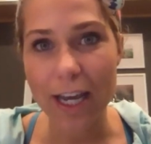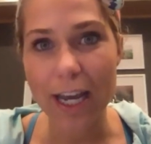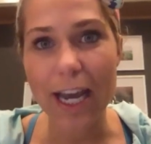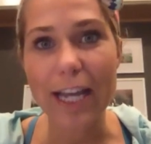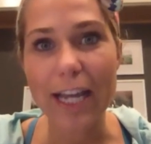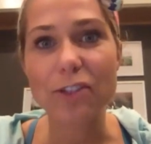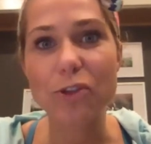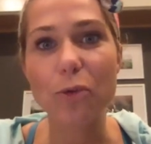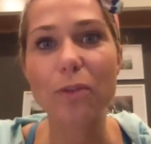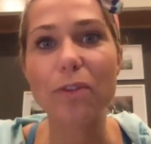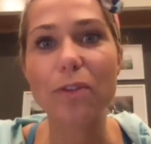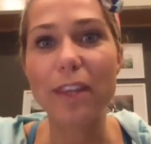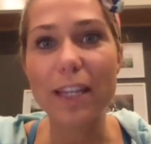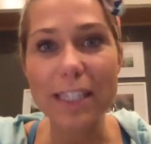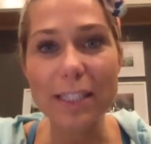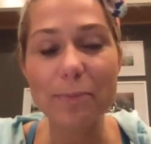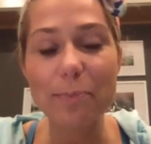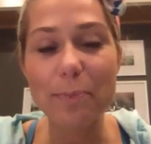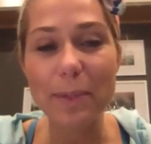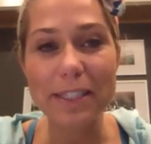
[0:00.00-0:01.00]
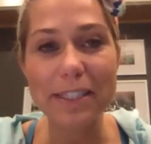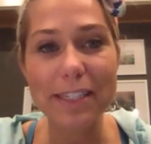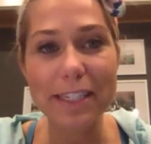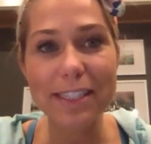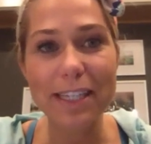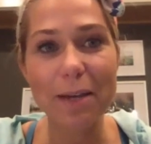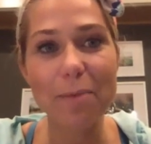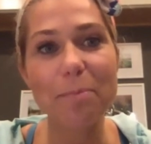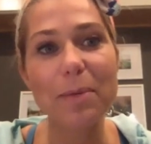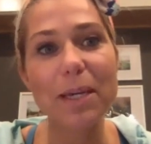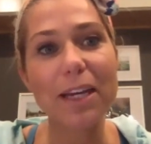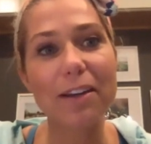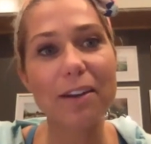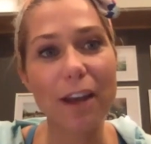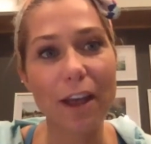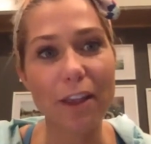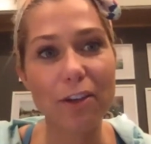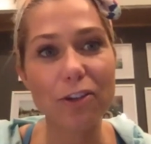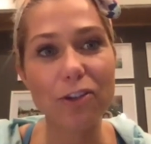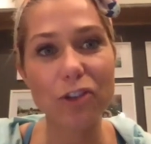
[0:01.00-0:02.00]
And so this business can be
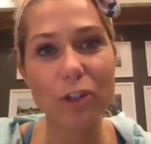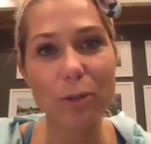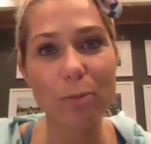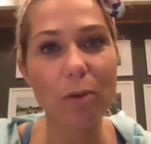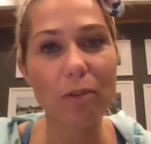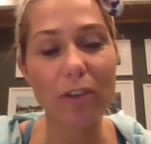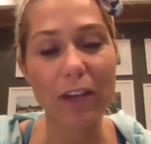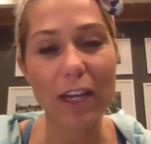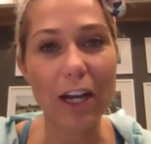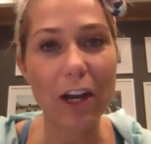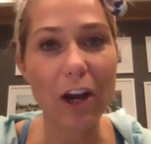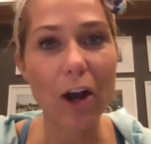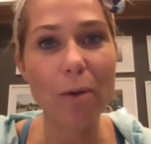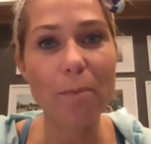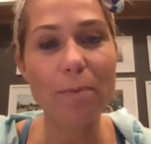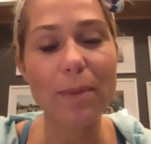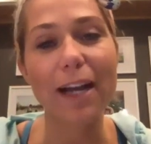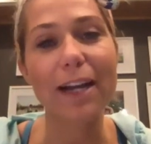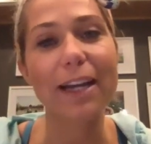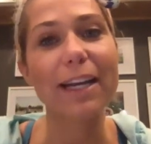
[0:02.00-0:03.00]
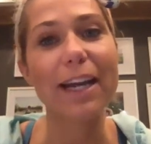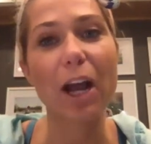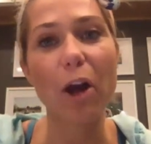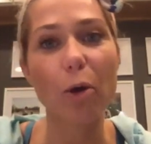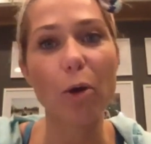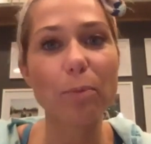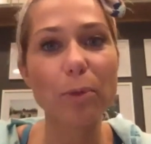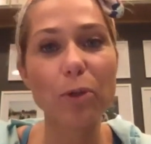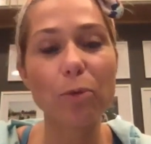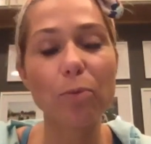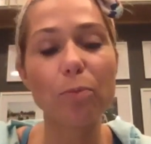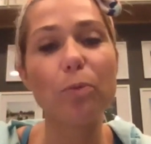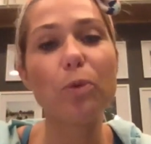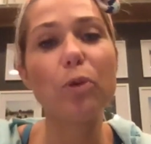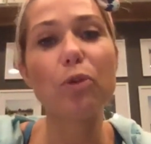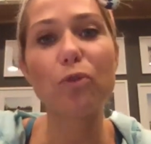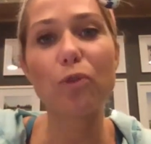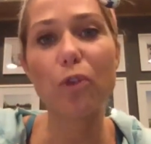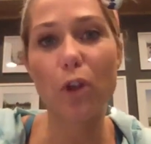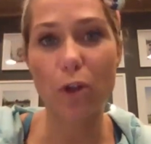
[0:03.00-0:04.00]
another stream of income that can help you
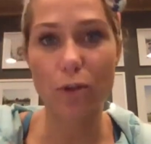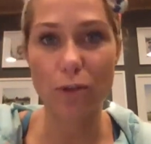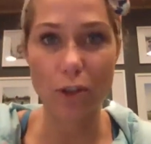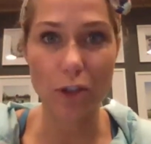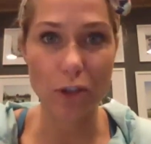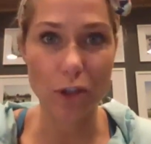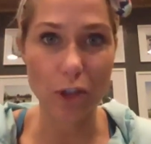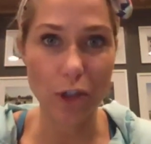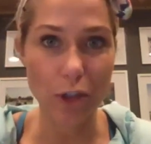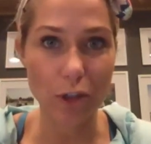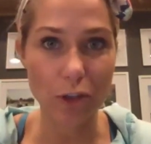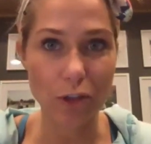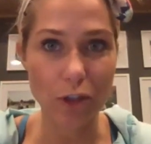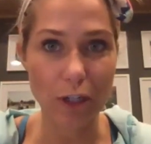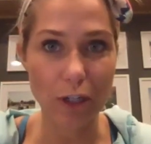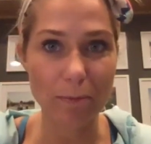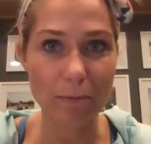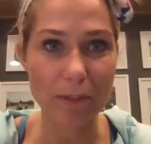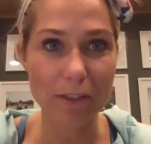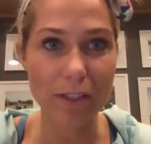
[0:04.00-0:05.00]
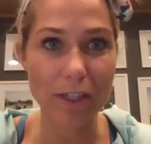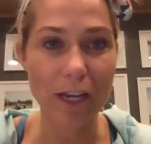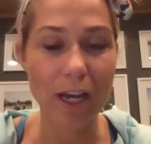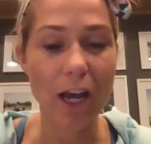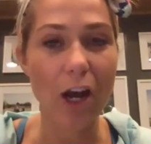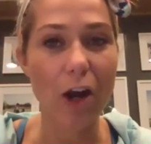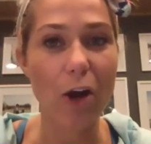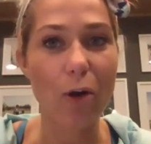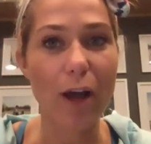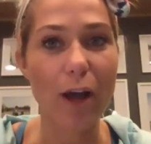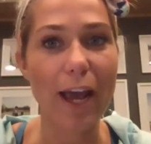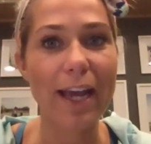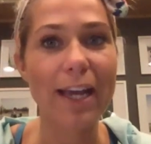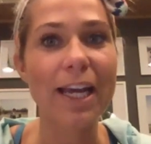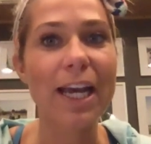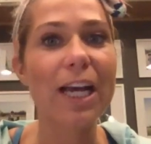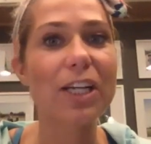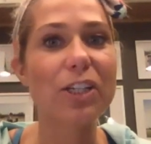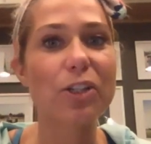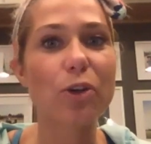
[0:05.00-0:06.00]
move closer to your dreams. Okay.
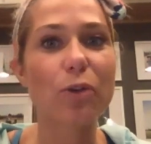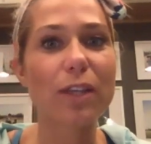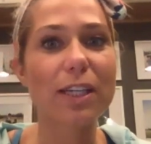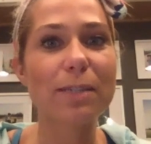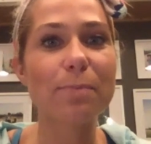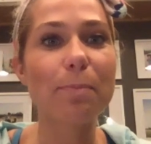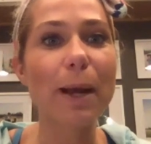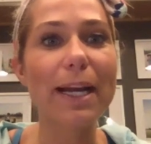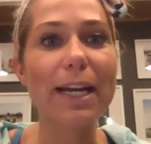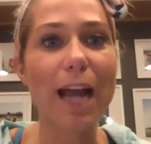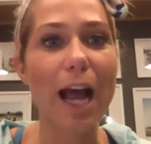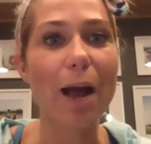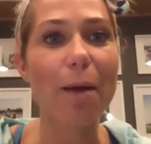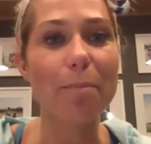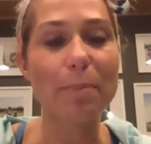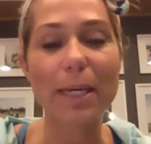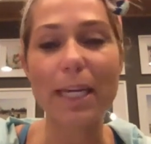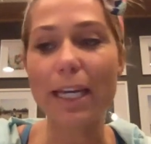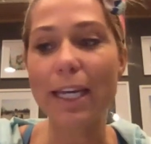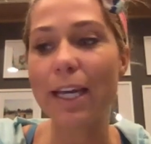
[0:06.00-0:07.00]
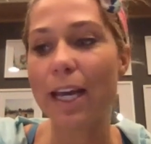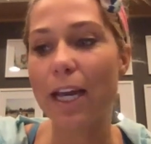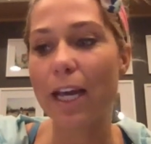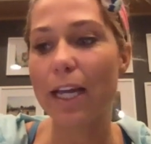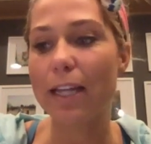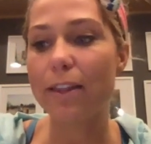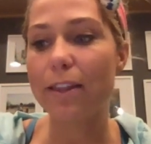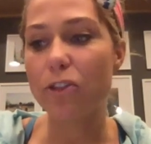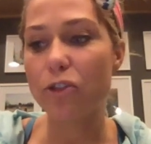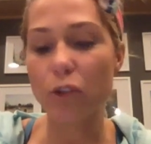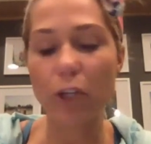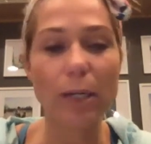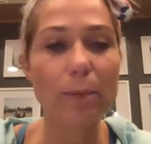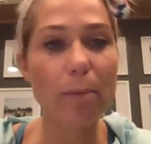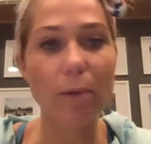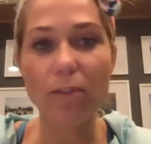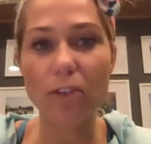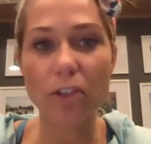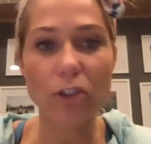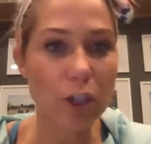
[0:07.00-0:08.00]
So this might not be the dream
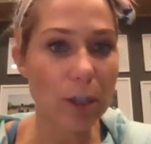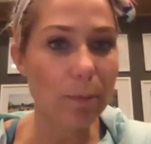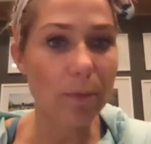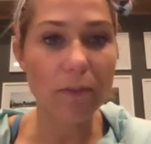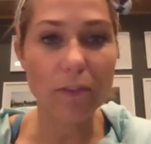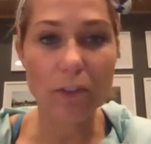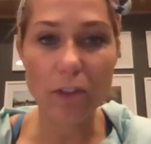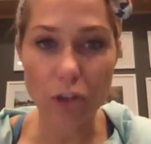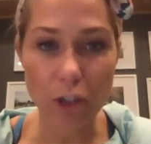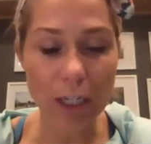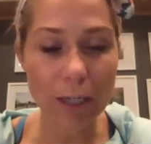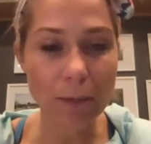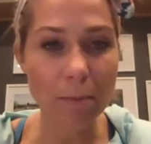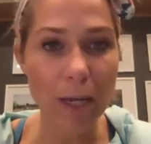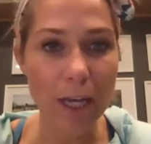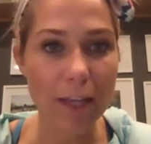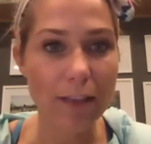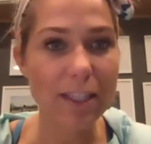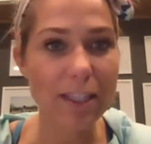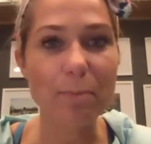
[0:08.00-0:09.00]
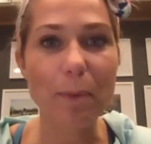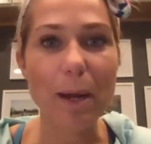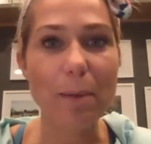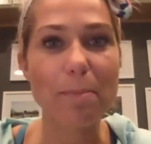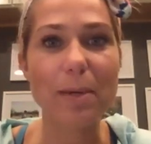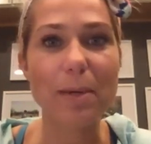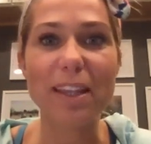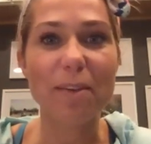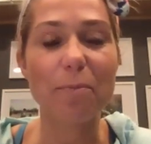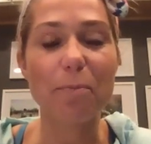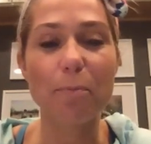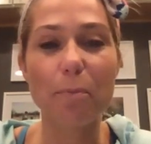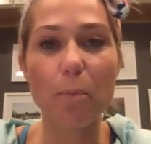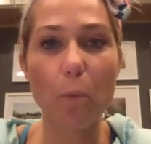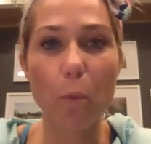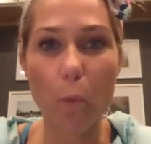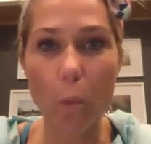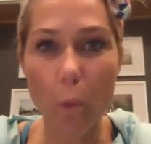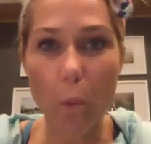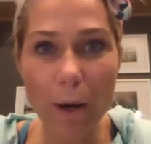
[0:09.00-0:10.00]
of the dream of the dream. This might be the
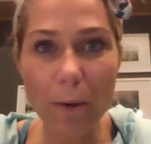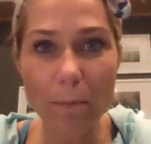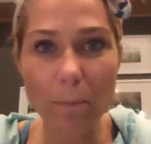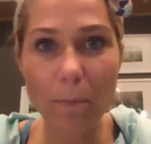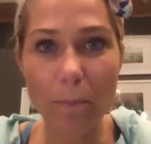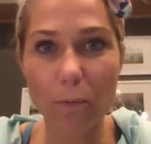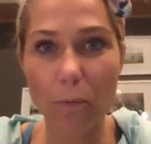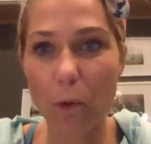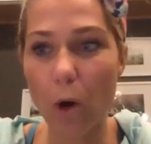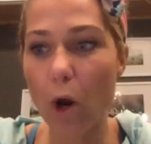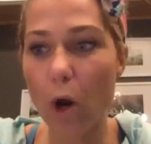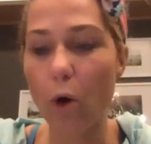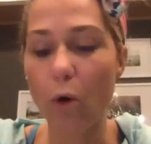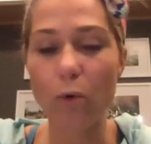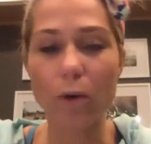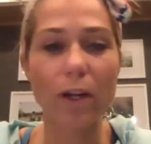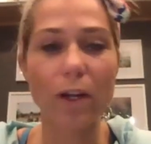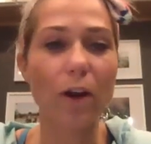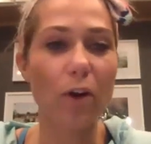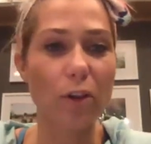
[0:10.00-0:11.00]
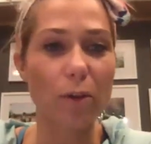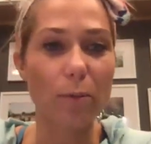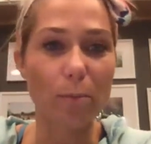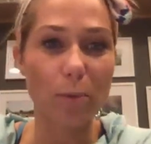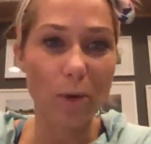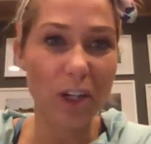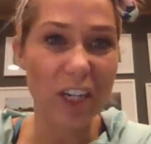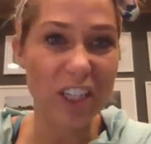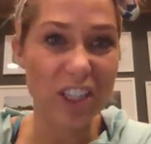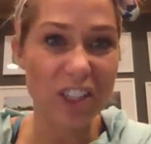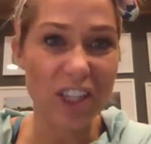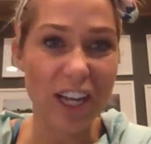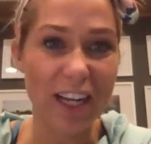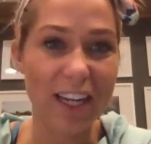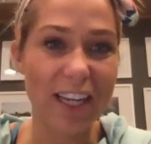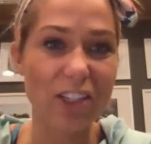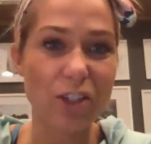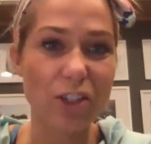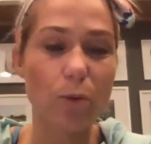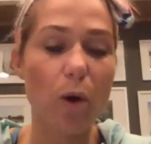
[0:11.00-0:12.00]
one road or the bridge that
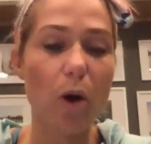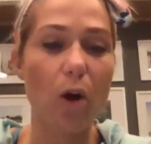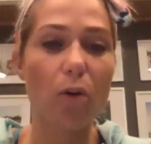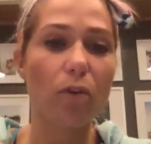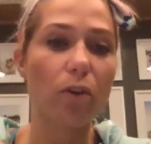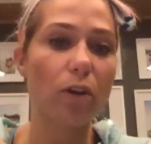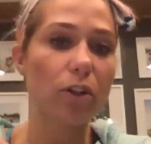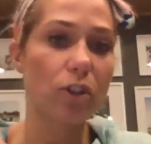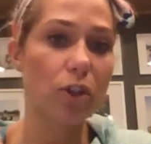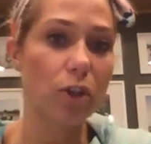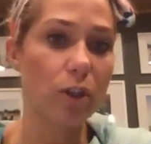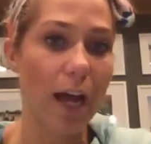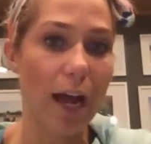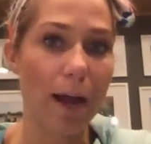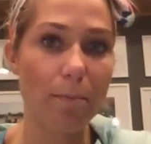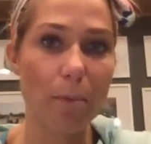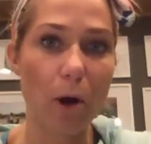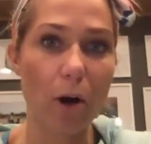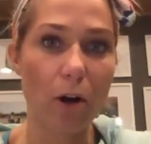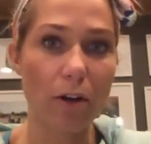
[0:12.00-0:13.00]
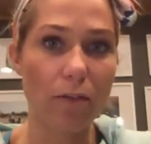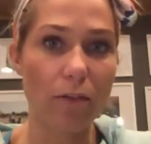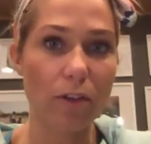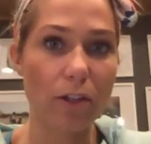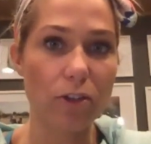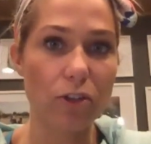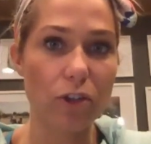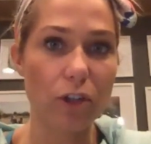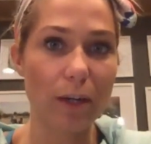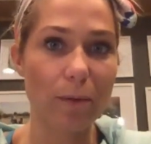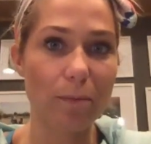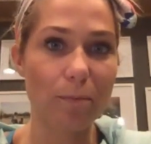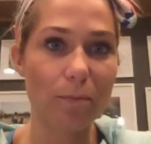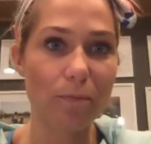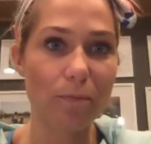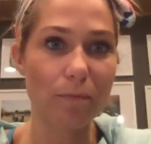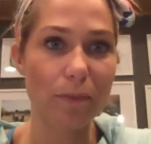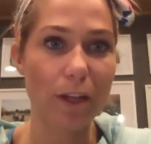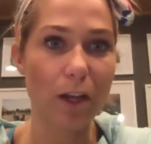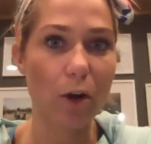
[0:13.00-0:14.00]
gets you over to that part of the dream.
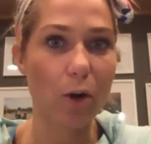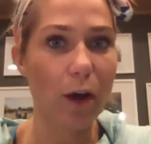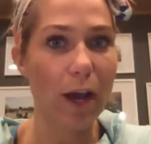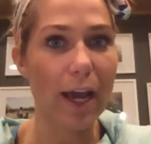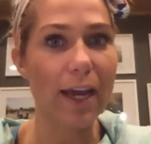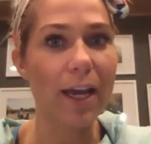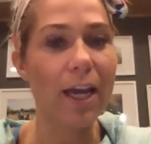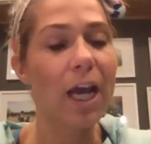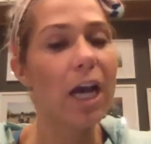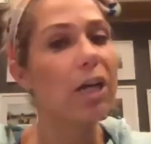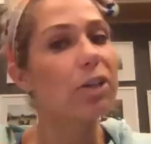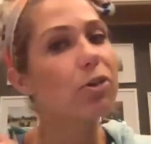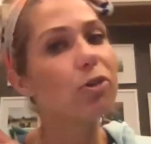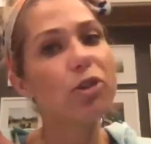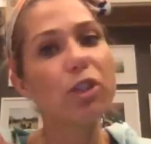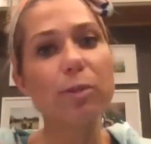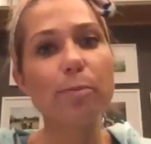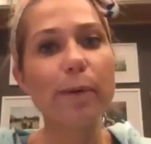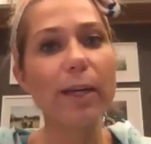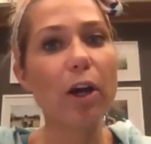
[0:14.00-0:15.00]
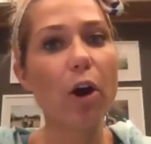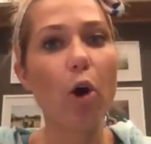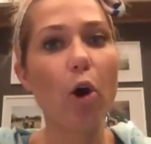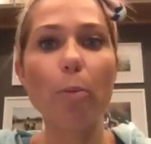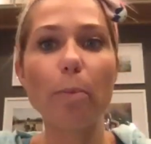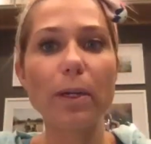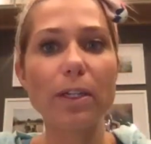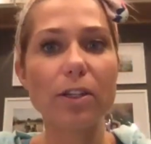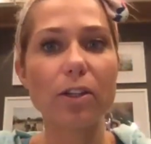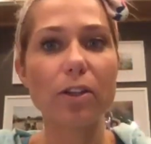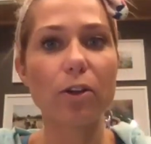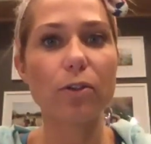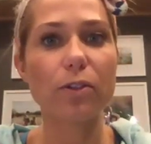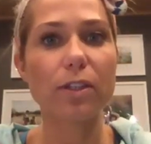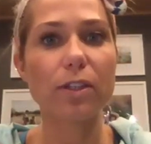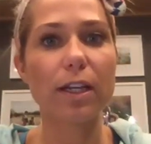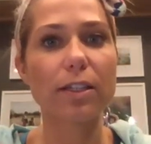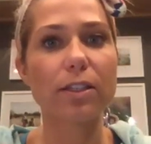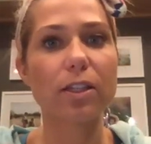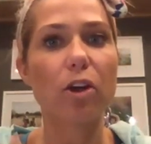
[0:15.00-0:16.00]
Okay. So just be open to those
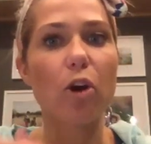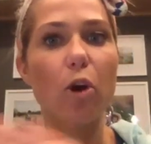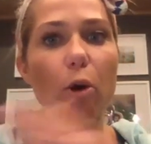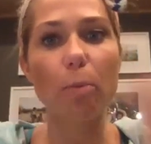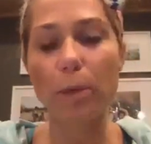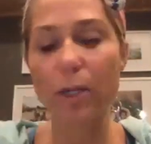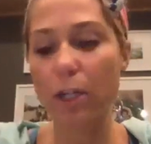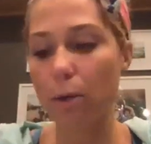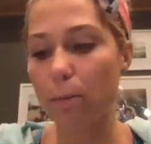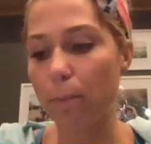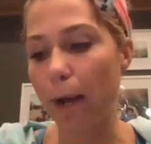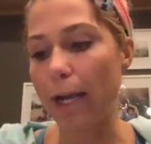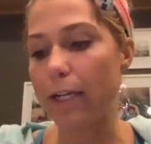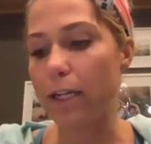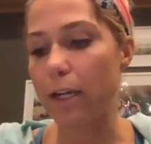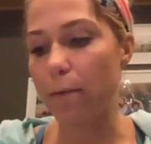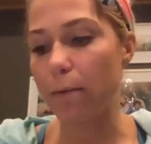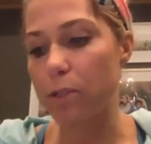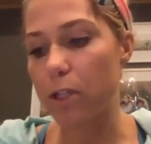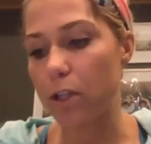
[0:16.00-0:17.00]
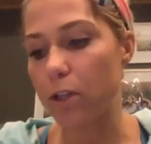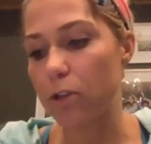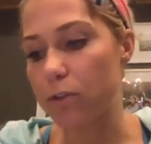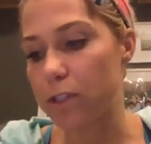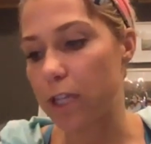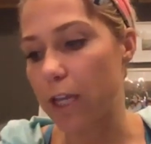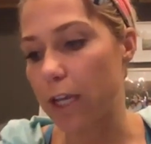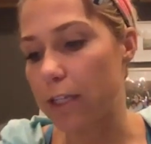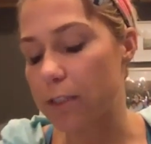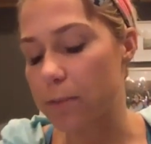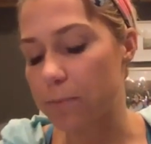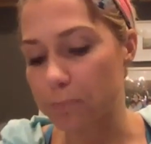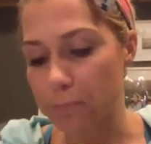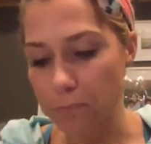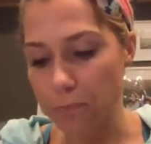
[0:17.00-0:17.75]
things and open your mind up to those things.